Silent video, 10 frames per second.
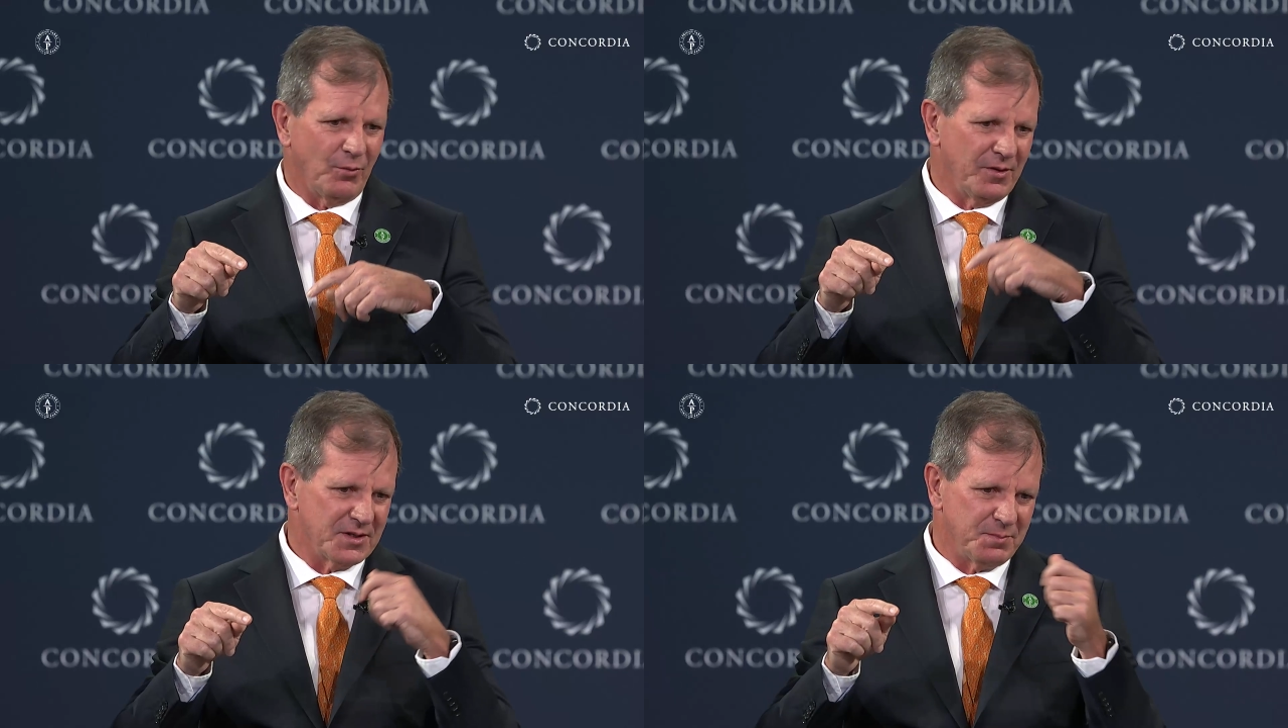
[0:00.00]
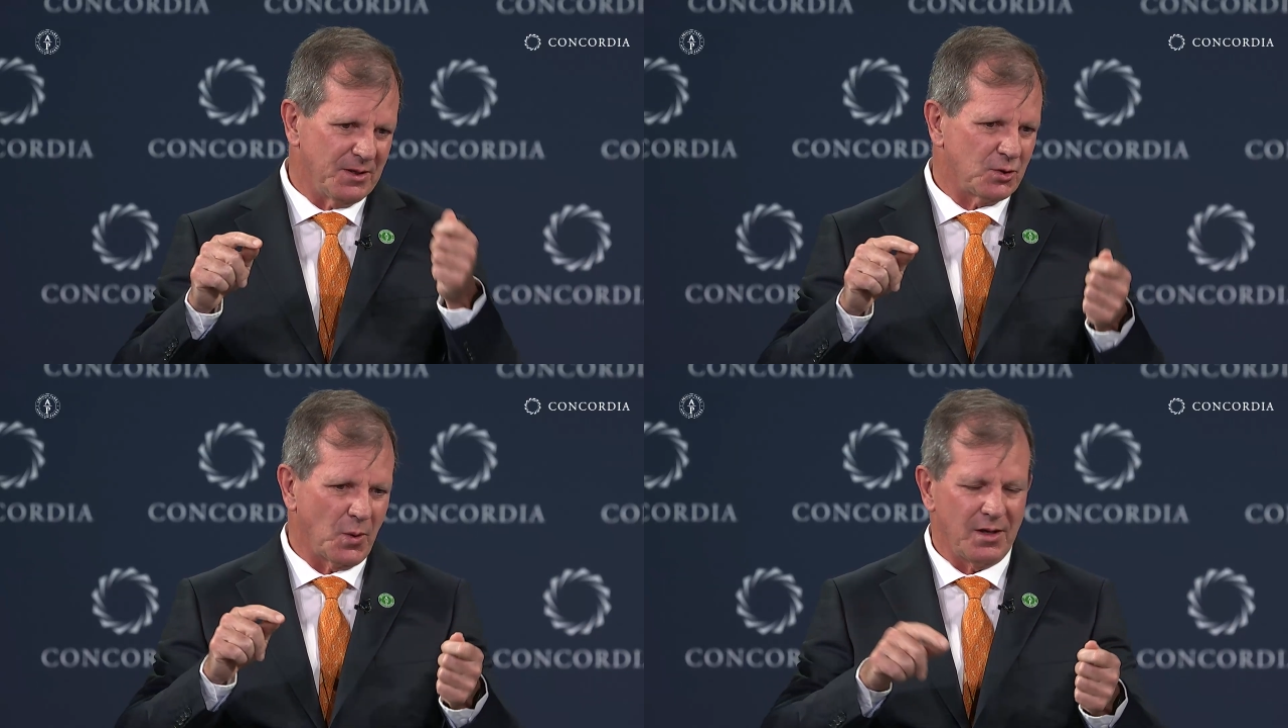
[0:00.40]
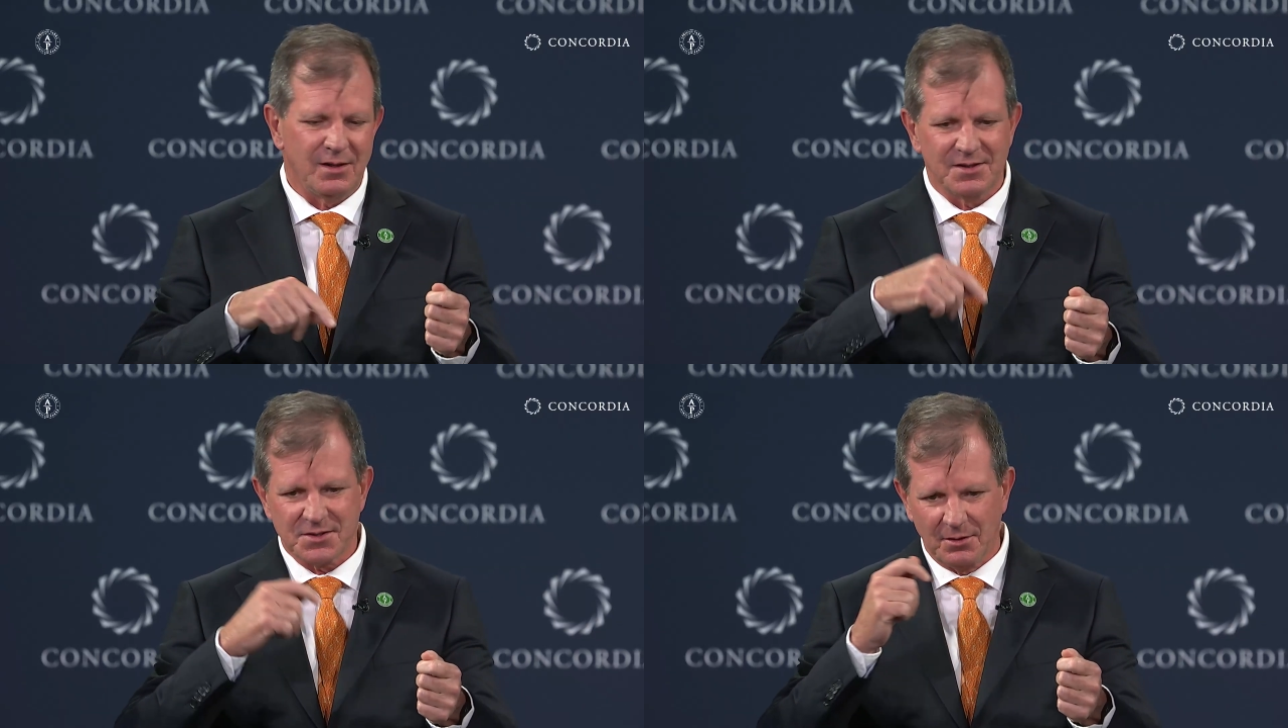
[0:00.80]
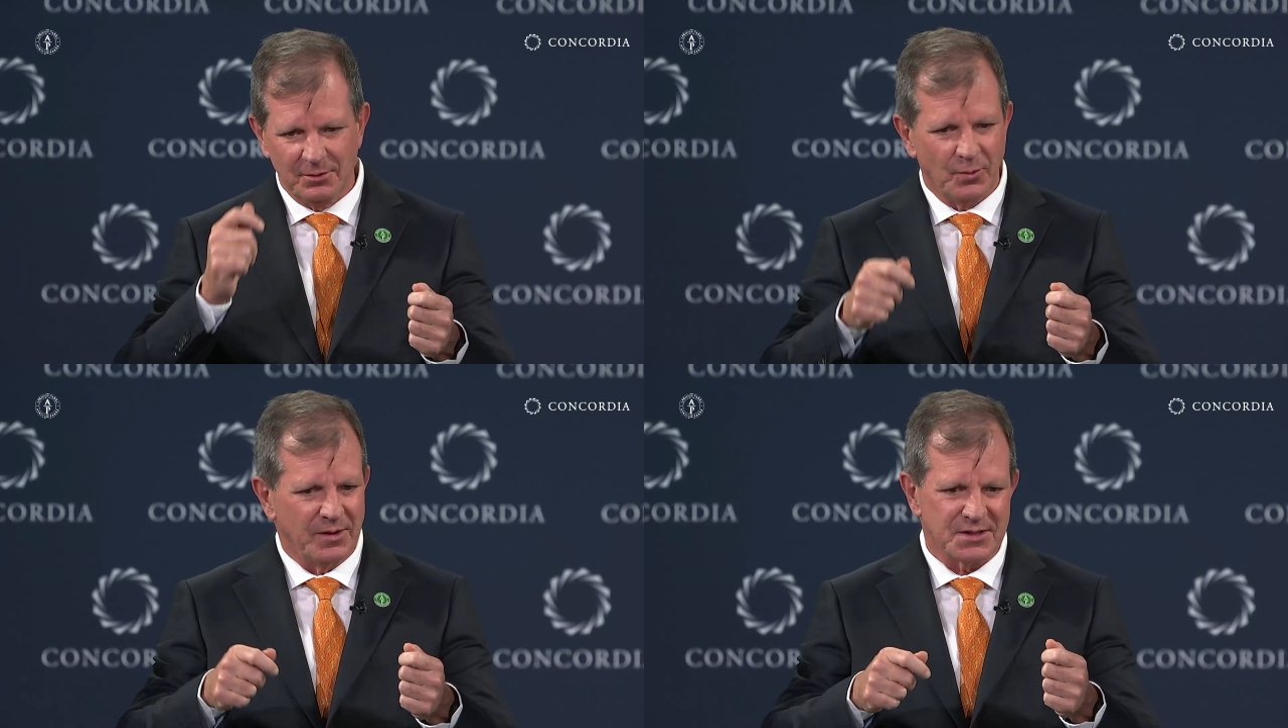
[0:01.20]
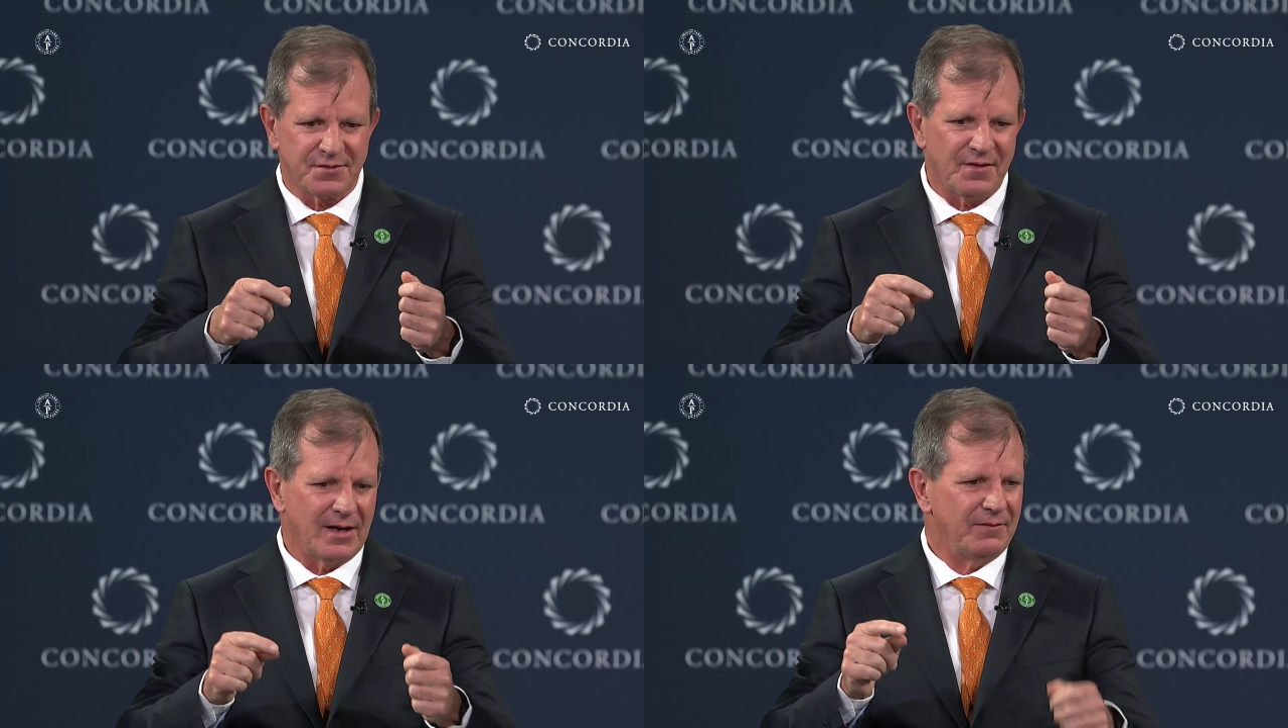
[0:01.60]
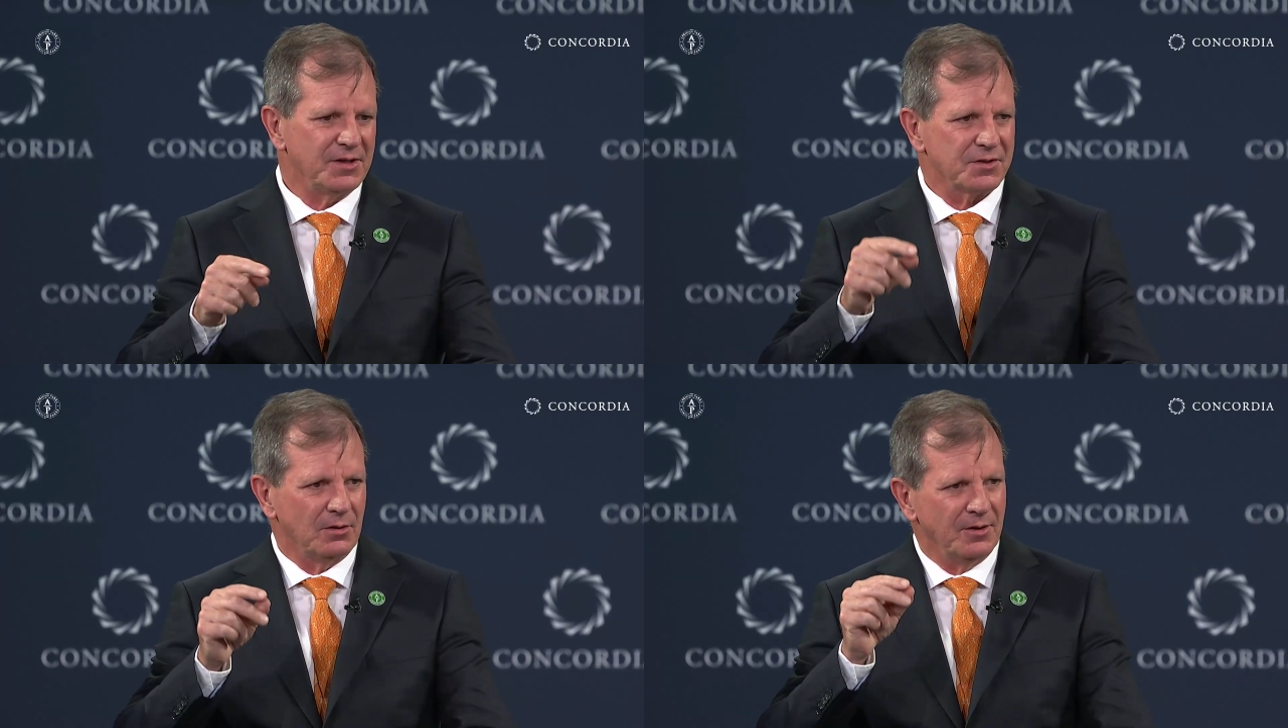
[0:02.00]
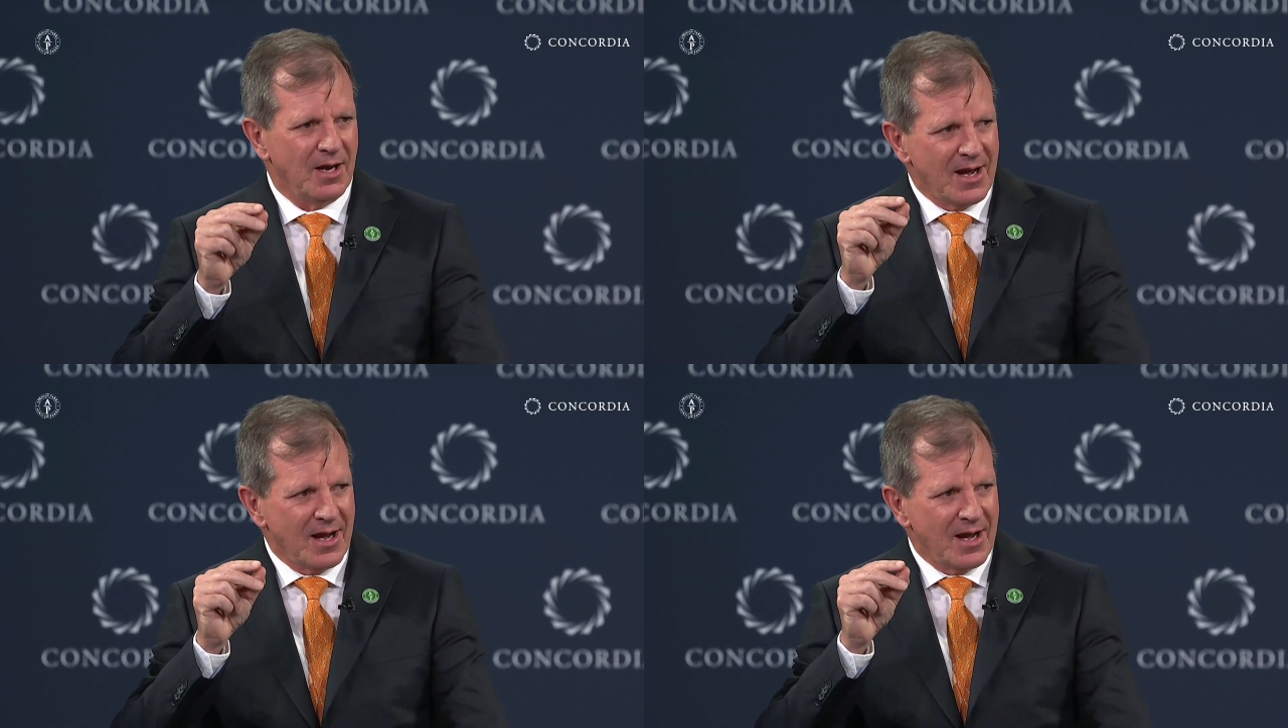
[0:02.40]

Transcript: whether it's been 20 years old or whether it's 5 years old,